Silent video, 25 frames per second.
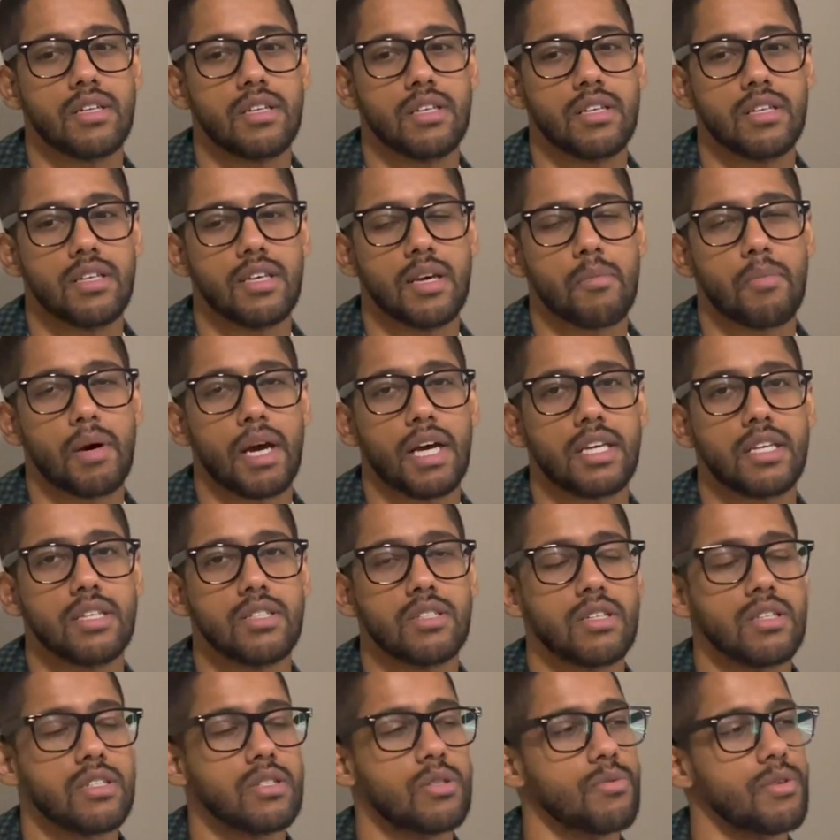get back into
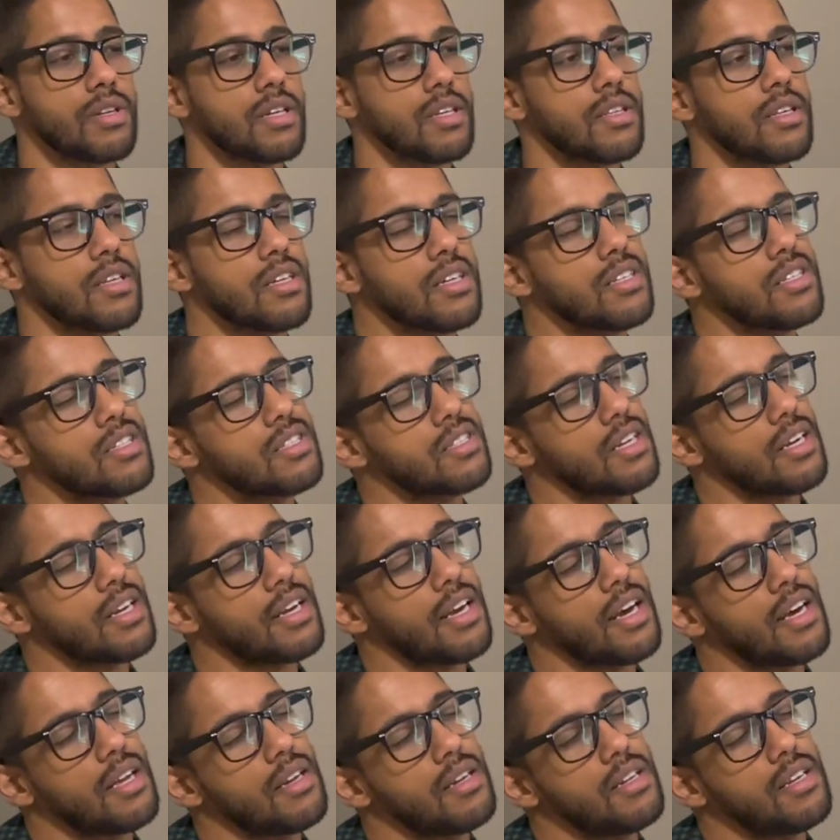the swing of things.
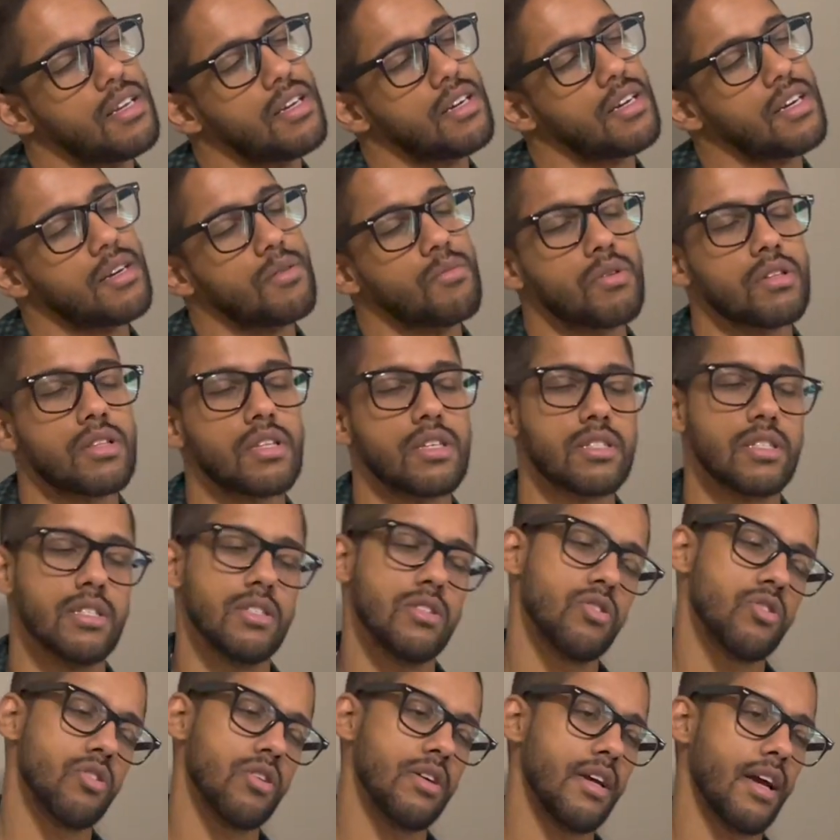Again, with this
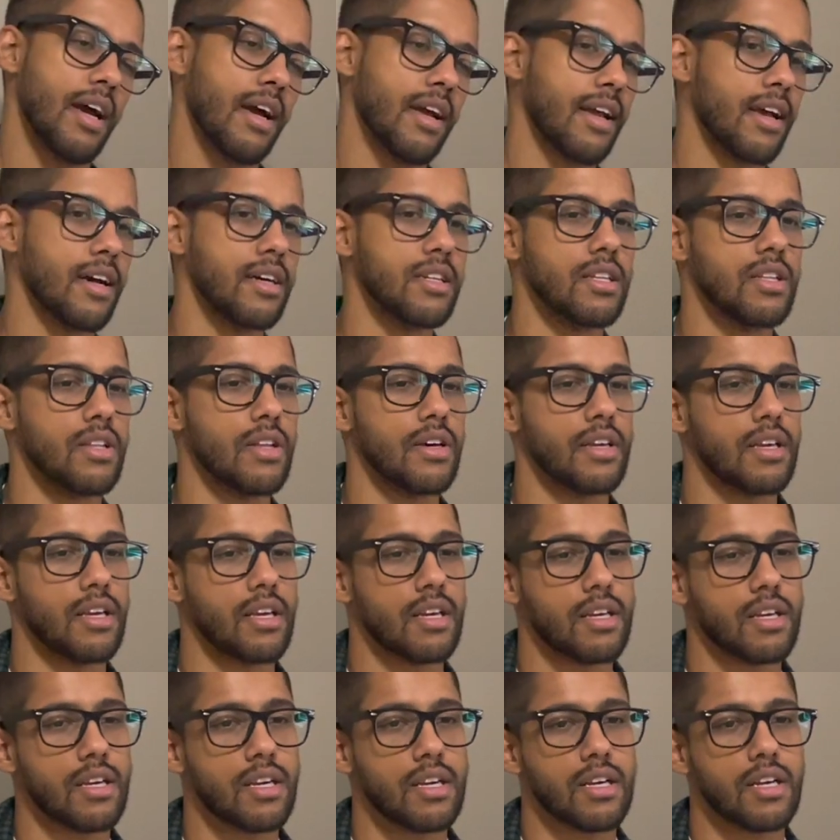injury, I kind of like
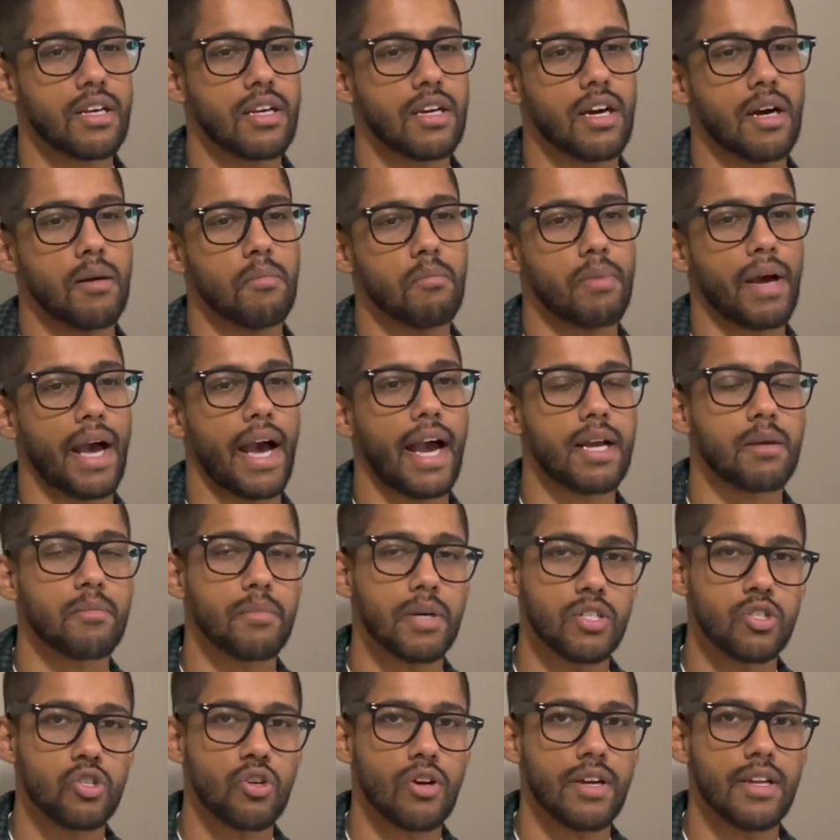cut back my
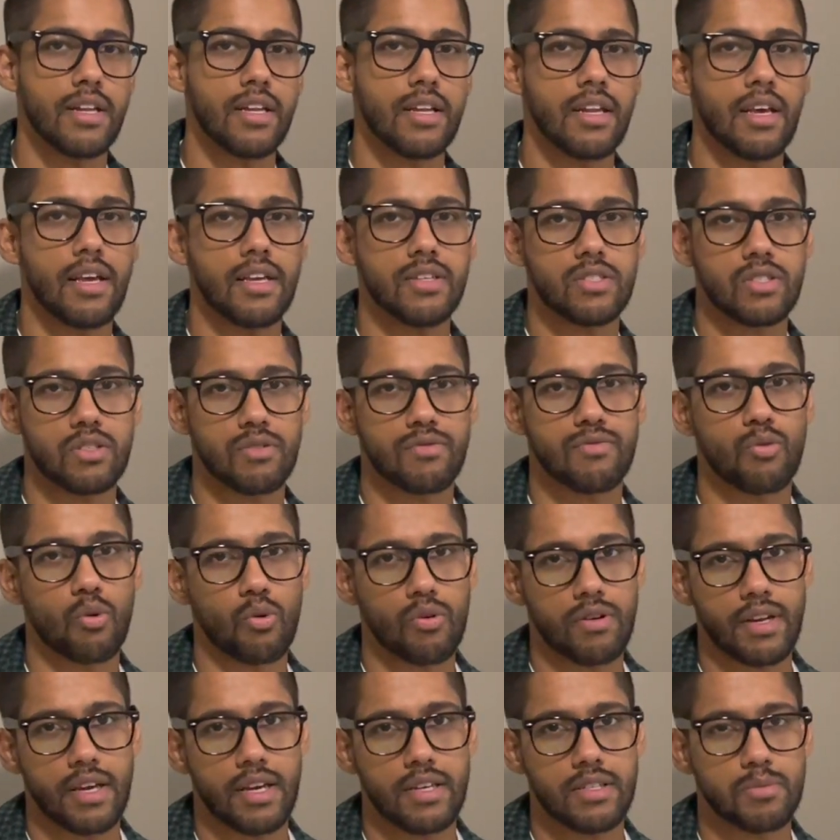training days to 4
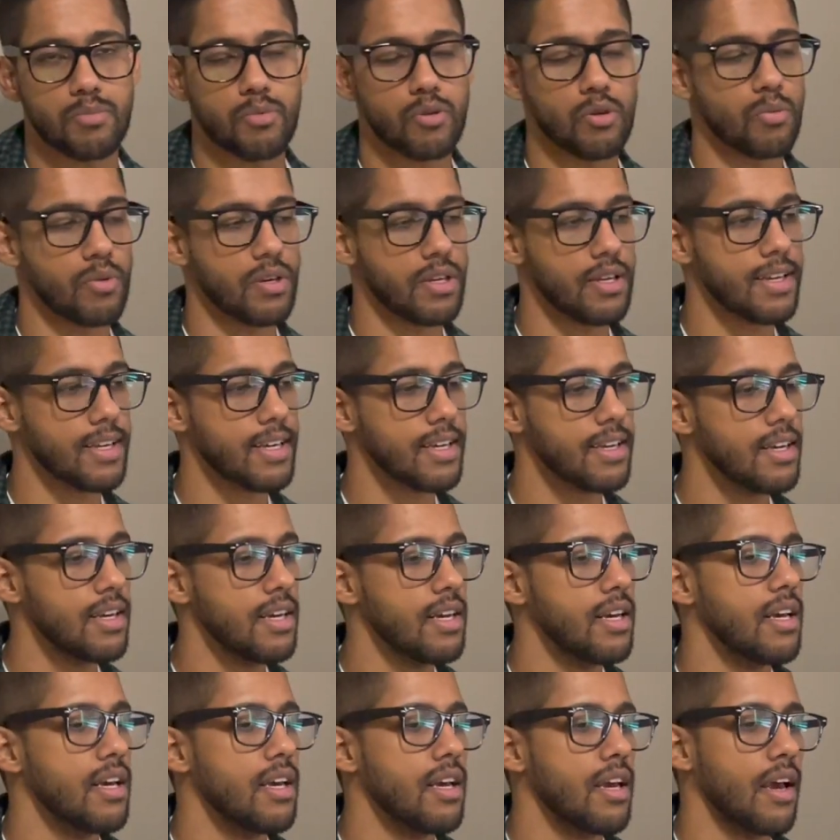days per week.
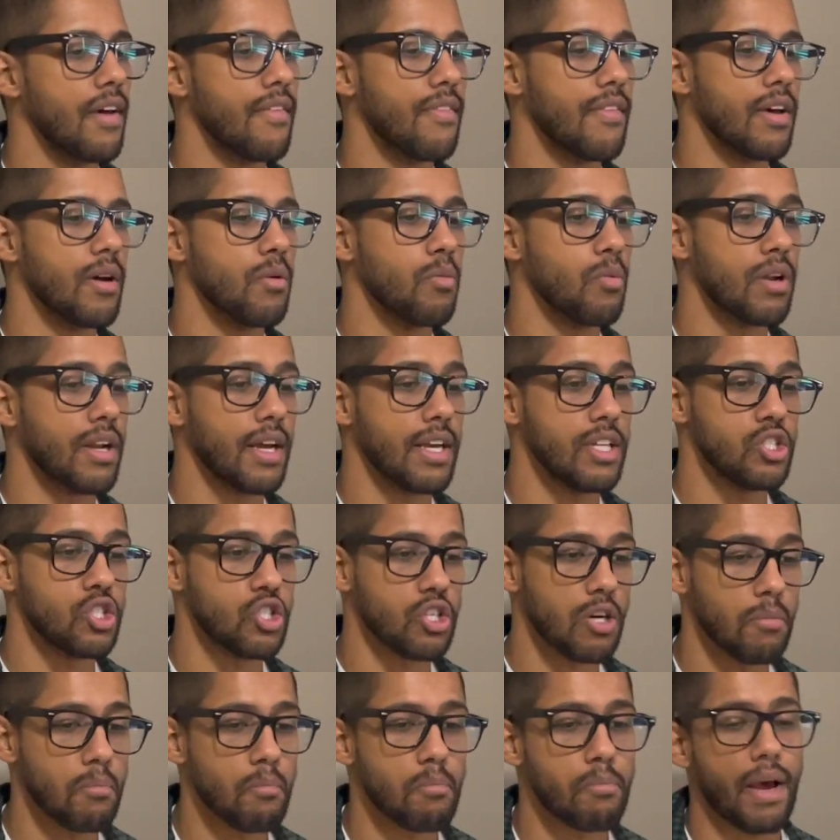And then when I
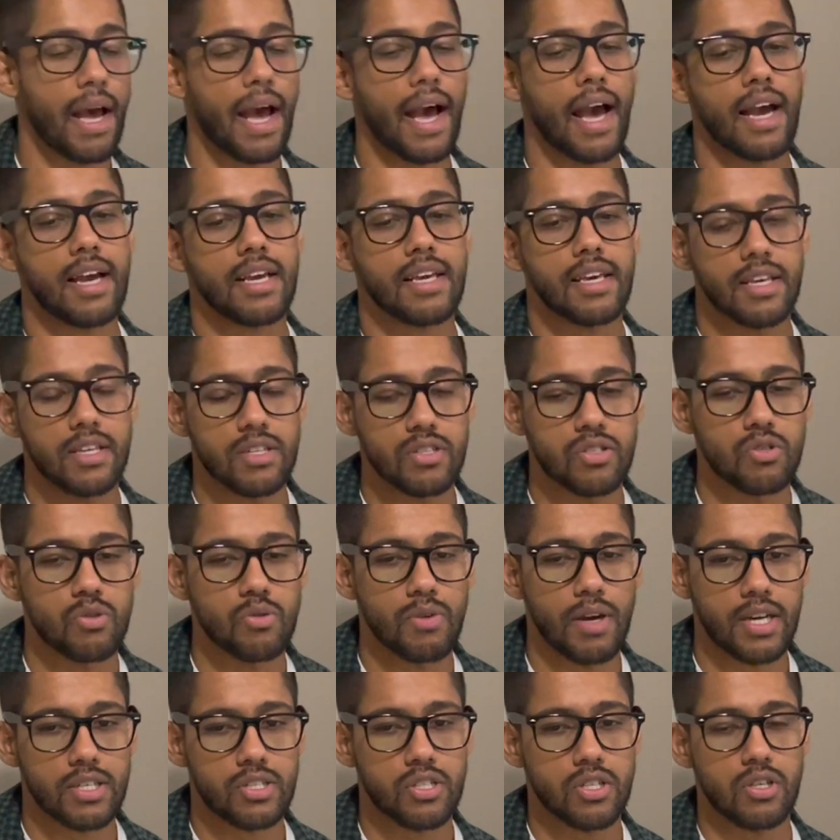jump back into
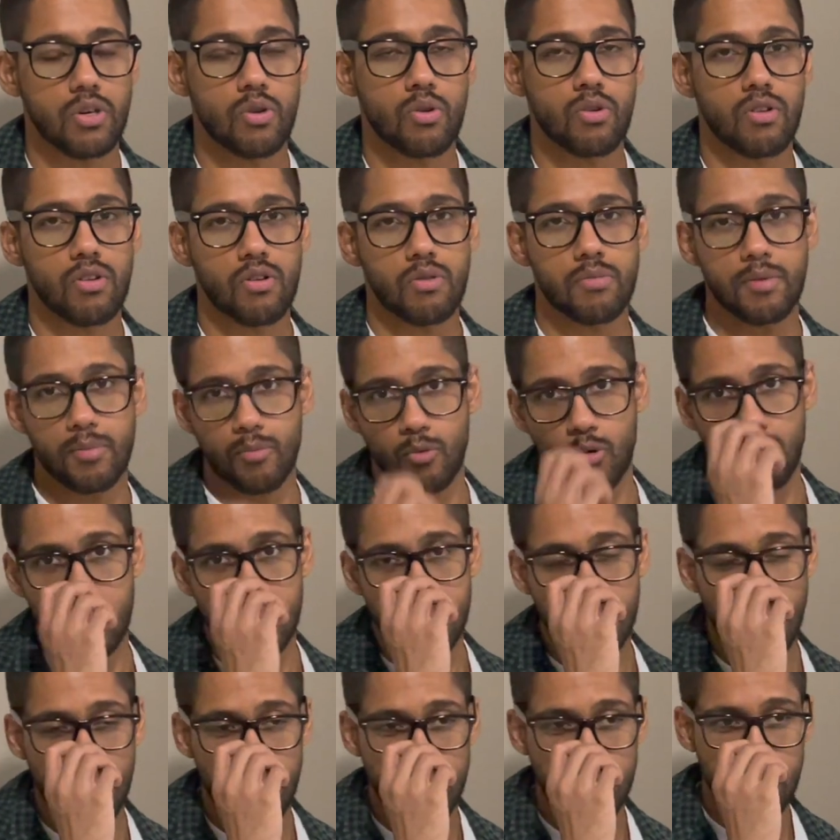actually going a little bit more
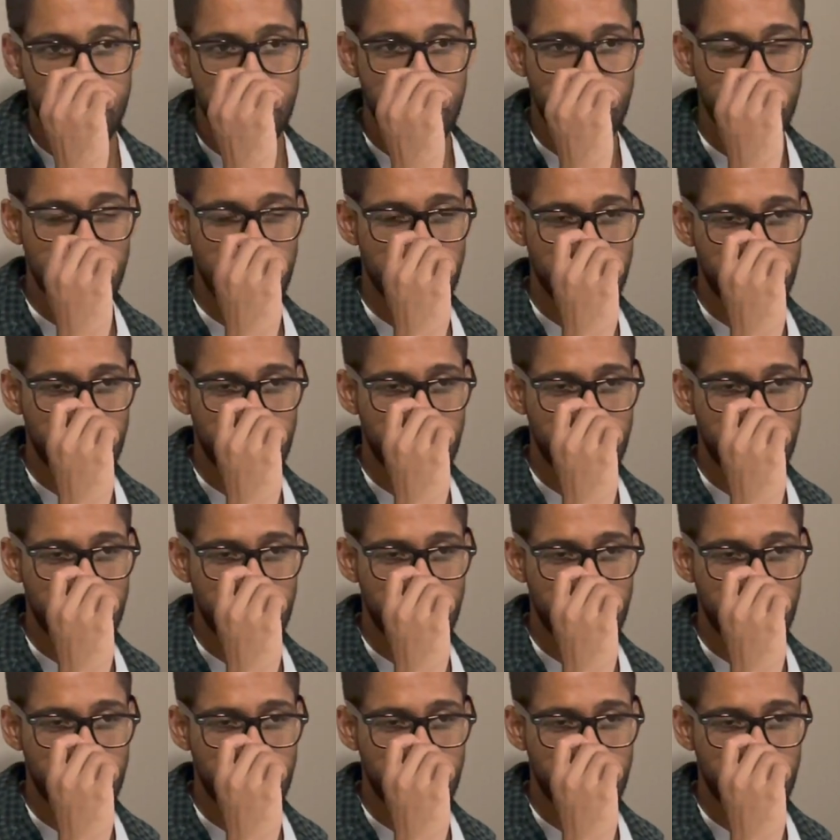intense,